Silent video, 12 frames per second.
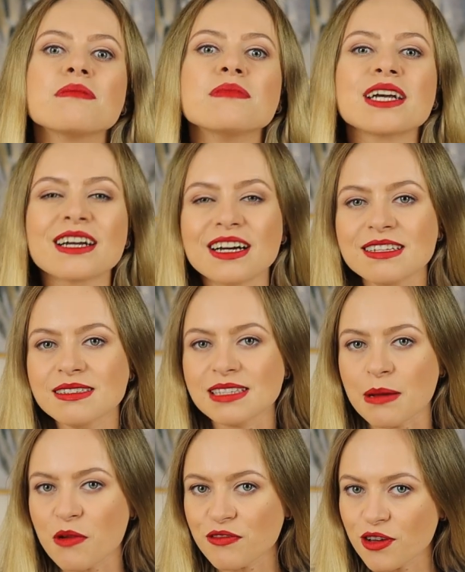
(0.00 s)
because
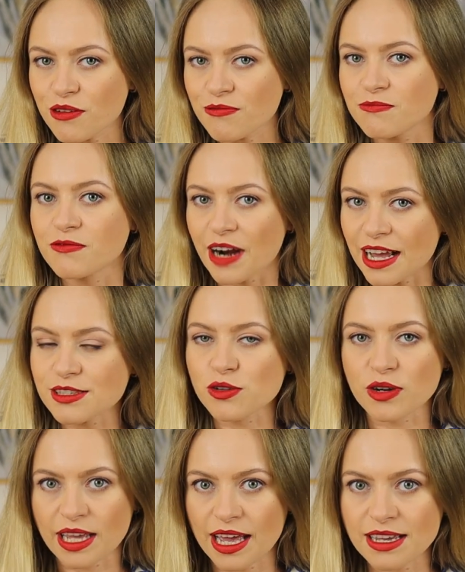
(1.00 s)
some of your friends
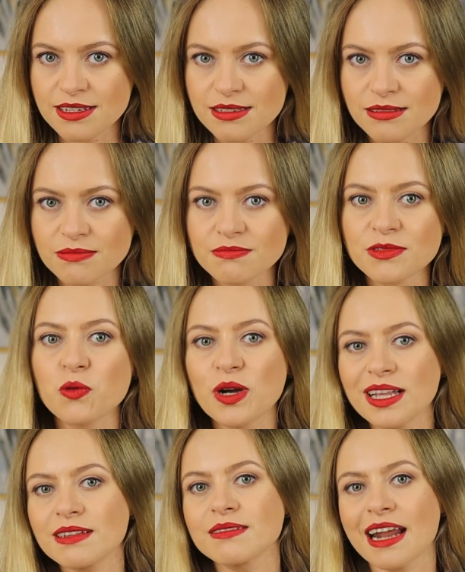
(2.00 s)
or guests
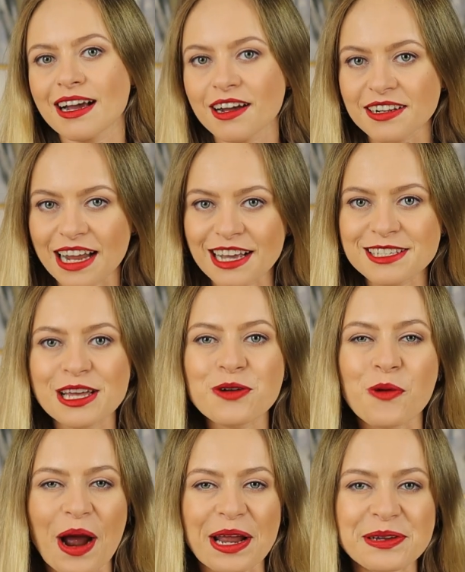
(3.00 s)
will recognize
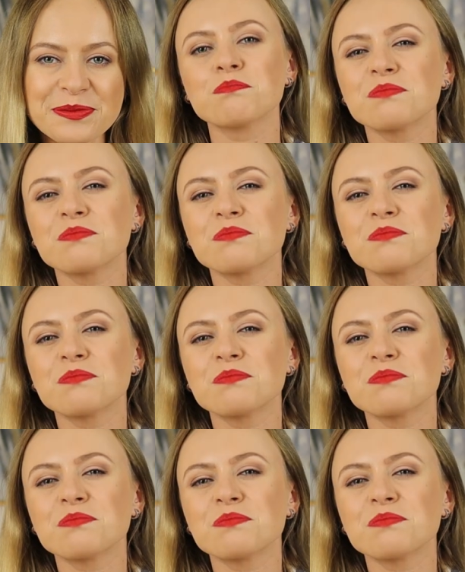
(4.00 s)
their wine.